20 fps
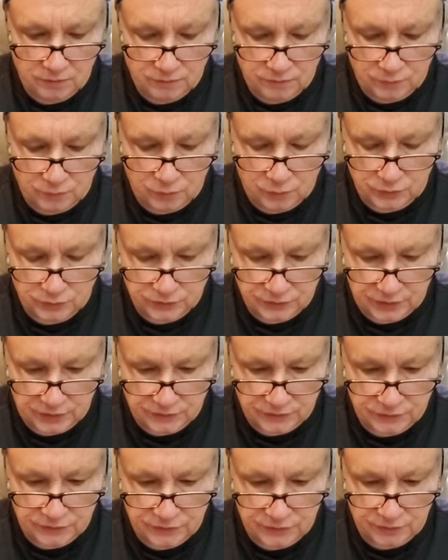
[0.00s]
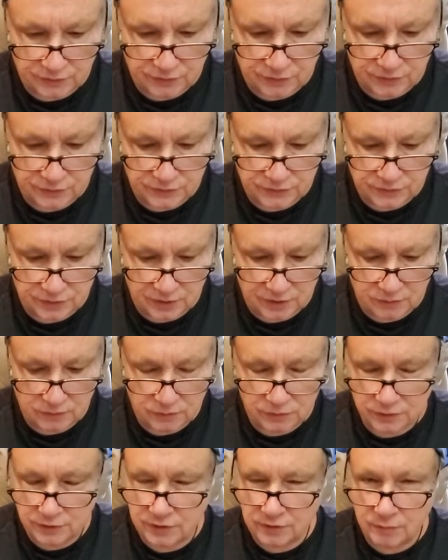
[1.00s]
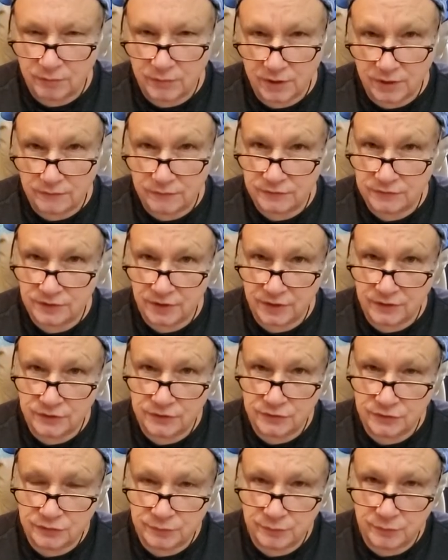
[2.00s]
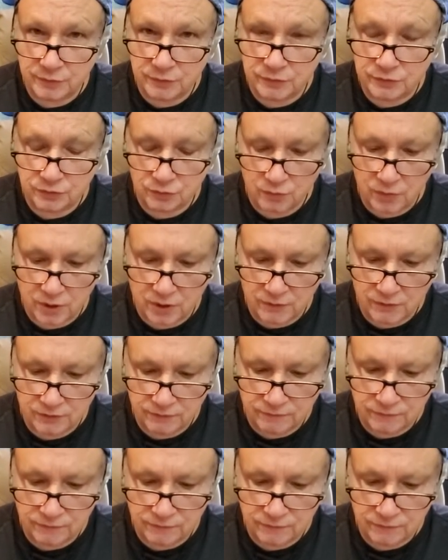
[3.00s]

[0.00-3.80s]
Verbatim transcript: for Sagittarius now, looking at manifestation, spirituality,